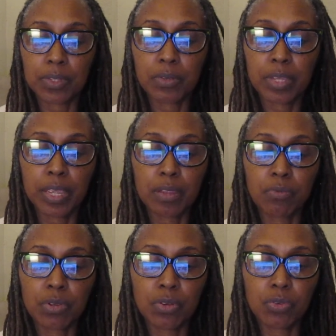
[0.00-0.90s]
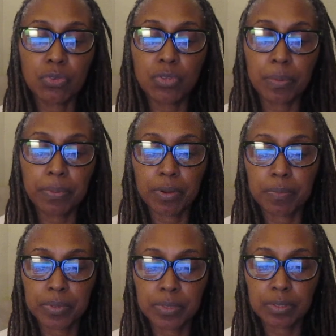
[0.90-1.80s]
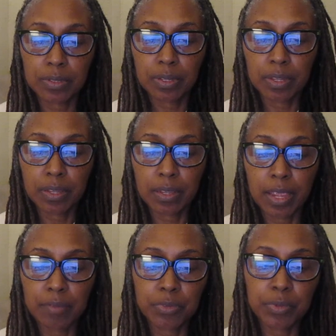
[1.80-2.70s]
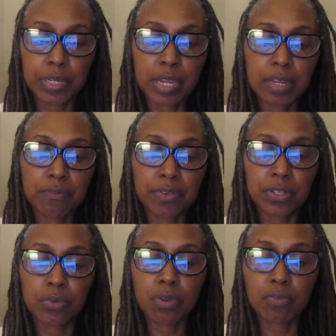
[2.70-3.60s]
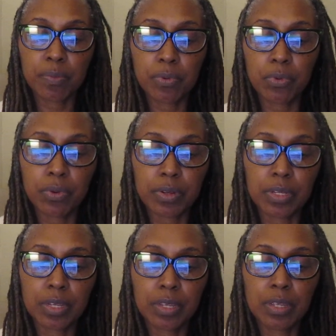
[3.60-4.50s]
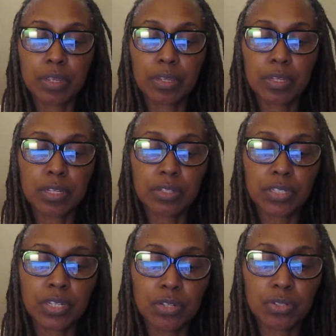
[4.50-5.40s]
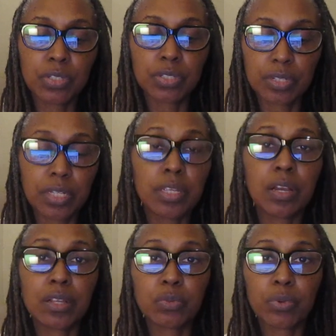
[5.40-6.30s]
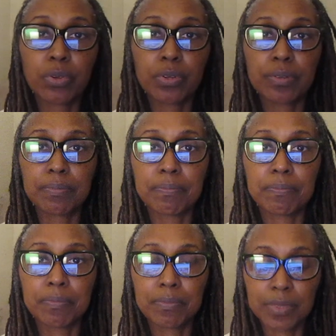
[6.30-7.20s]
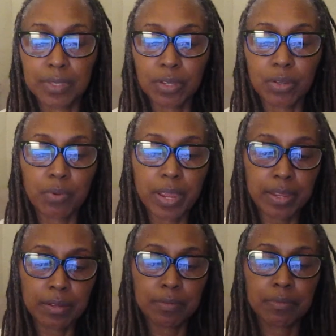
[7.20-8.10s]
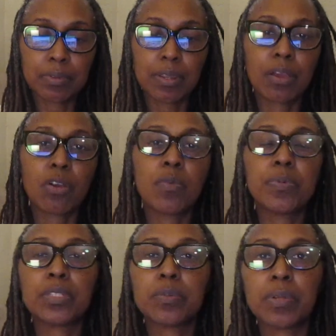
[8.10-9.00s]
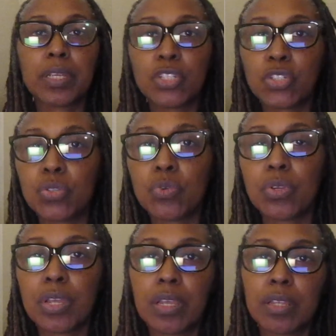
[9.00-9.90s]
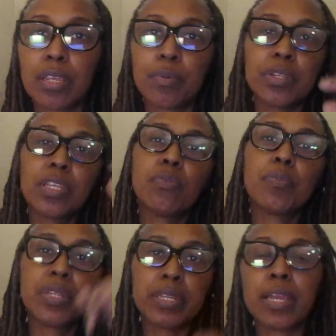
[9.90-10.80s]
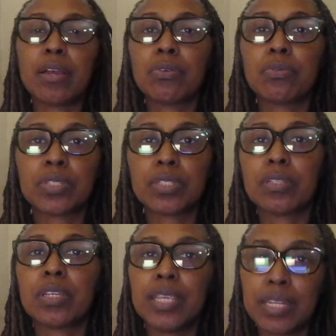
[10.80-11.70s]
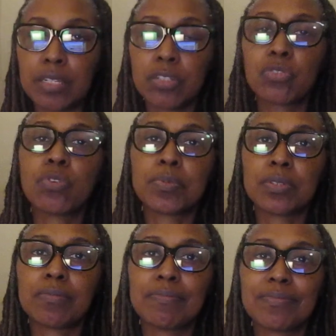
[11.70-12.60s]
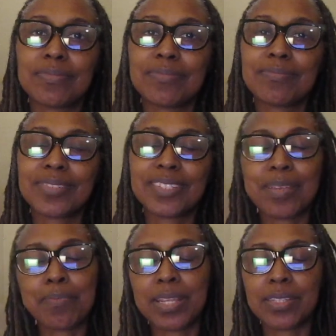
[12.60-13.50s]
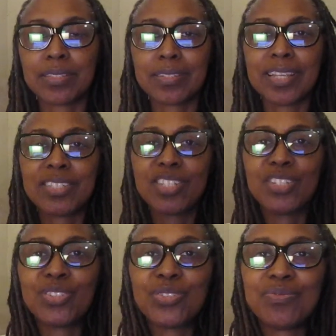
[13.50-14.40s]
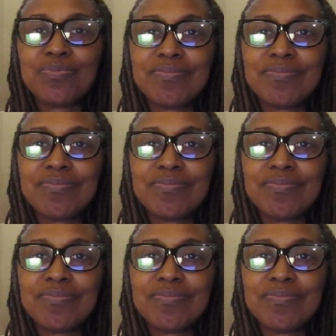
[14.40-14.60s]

Okay, renew your purpose. After regaining victory over porn, continue to study God's word. All right? I hope this bless you. Everything will be down in the description. Stay blessed, and I'll see you soon.